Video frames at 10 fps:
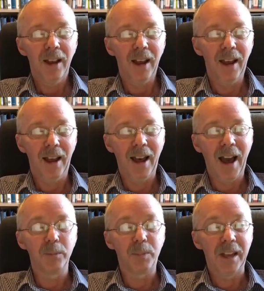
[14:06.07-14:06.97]

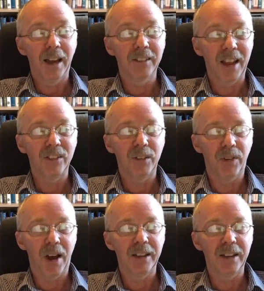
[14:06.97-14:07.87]
had been
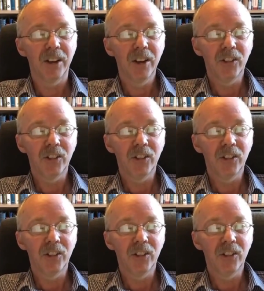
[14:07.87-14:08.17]
identified,